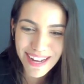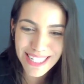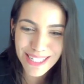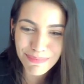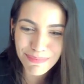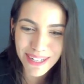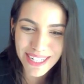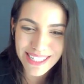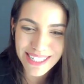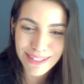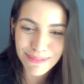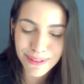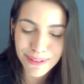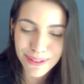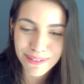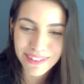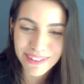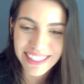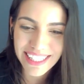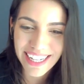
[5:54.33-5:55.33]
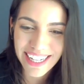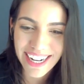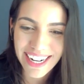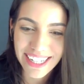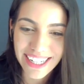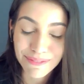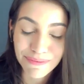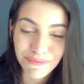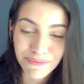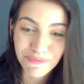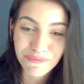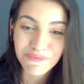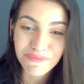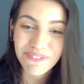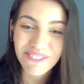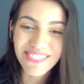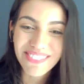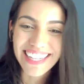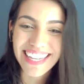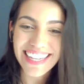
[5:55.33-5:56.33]
participle really hard.
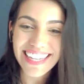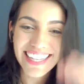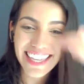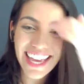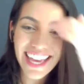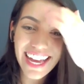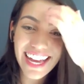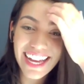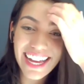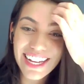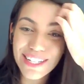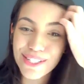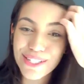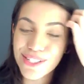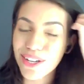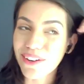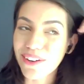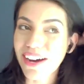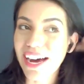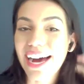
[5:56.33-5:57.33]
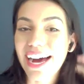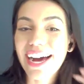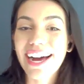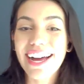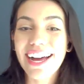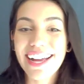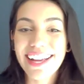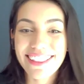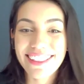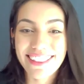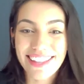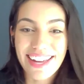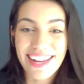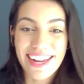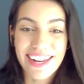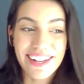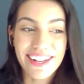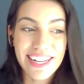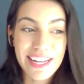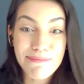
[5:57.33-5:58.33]
Yeah, so
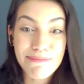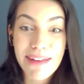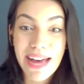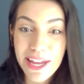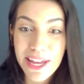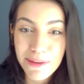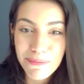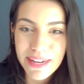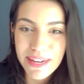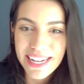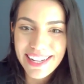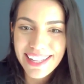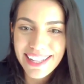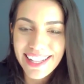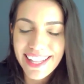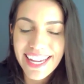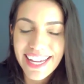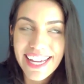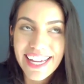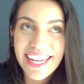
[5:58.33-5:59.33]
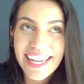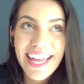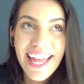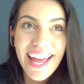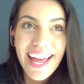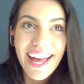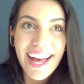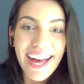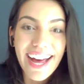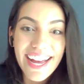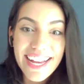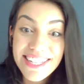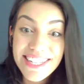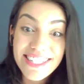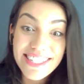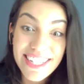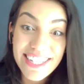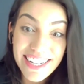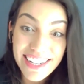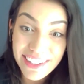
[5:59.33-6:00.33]
in my opinion, like I
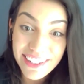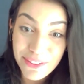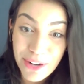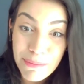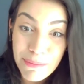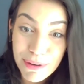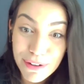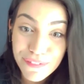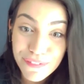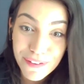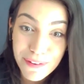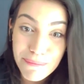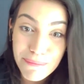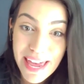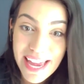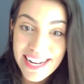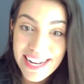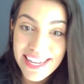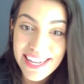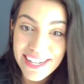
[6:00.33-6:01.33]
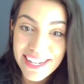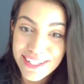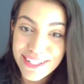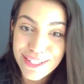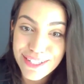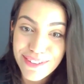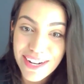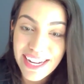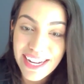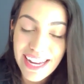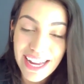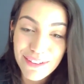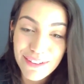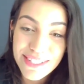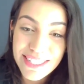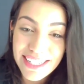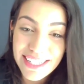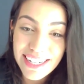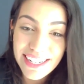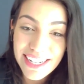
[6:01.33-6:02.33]
studied grammar for many years, right? I've studied